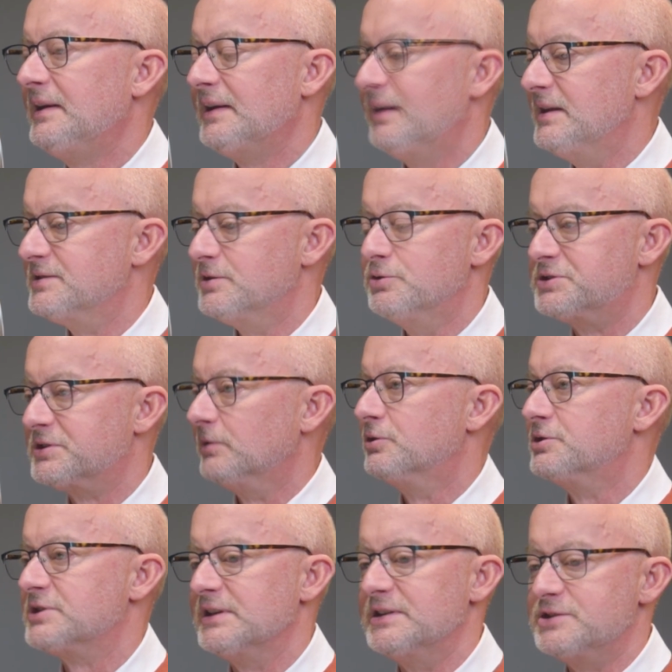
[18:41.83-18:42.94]
These new
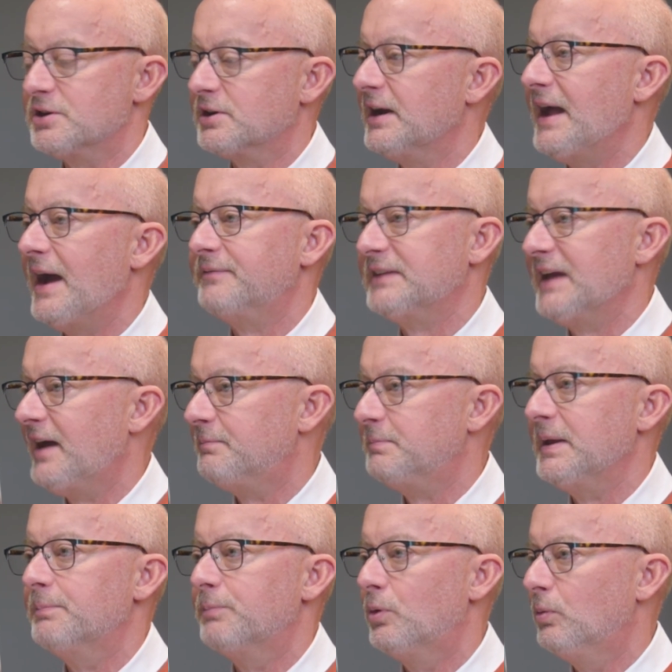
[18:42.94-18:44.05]
solutions, you're going to have
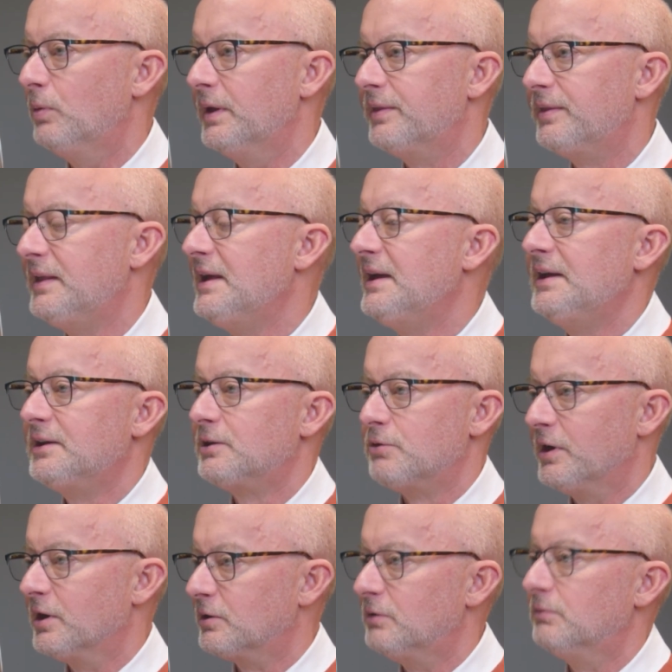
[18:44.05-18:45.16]
people with
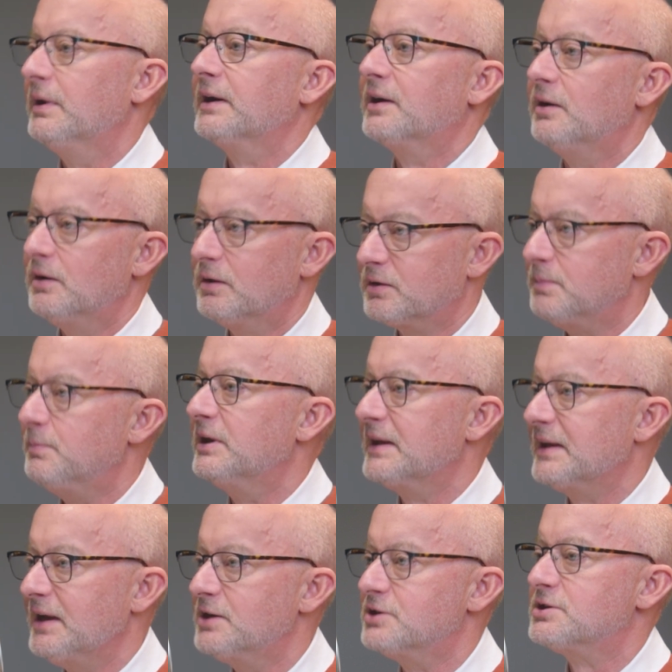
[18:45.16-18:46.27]
critical rigor,
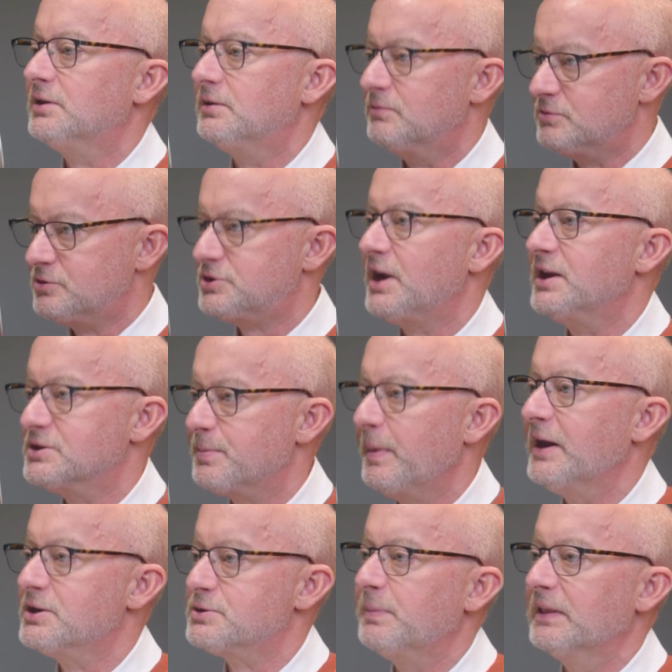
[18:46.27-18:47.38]
communication, change
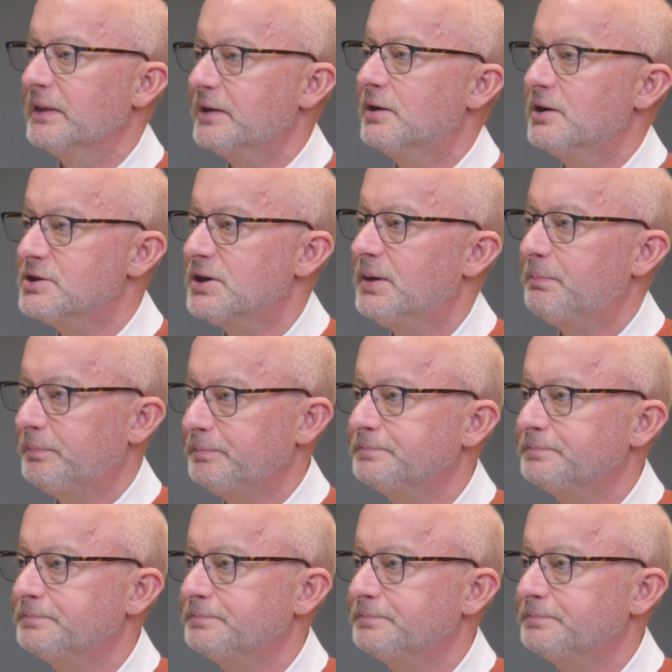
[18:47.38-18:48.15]
management, leadership.